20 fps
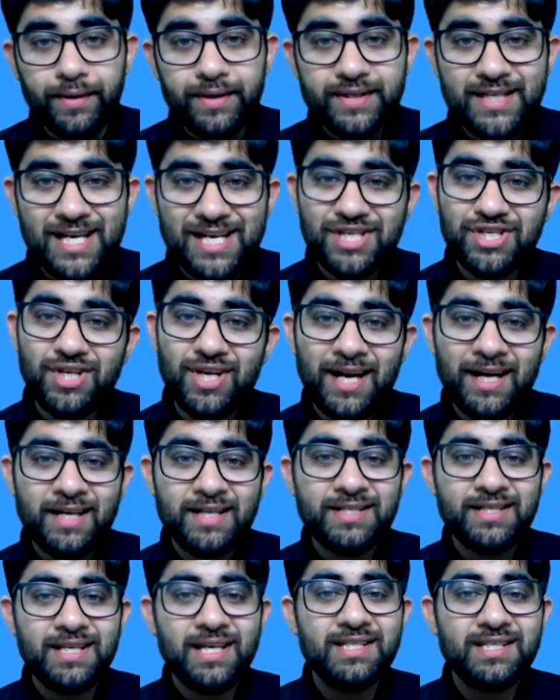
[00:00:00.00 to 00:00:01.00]
Section
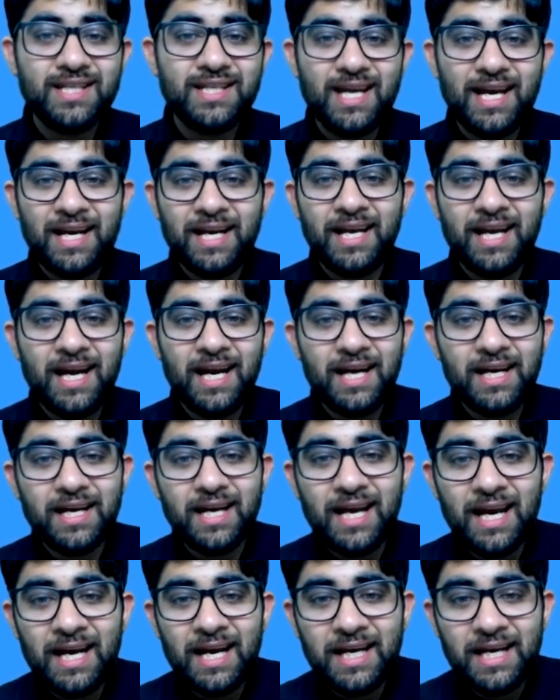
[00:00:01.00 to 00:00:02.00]
86, 88,
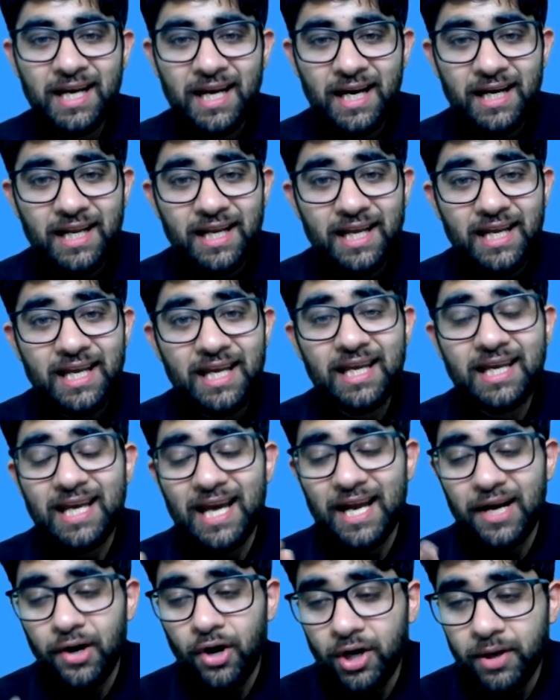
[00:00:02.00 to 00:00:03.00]
88. He
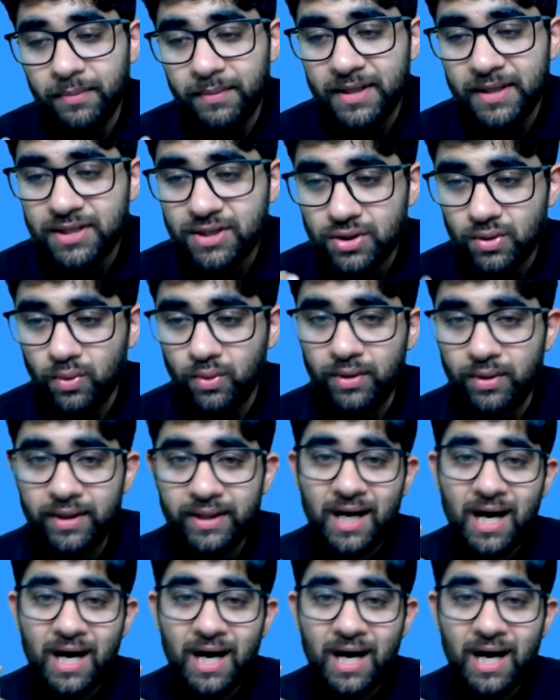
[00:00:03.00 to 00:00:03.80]
cannot be sued. The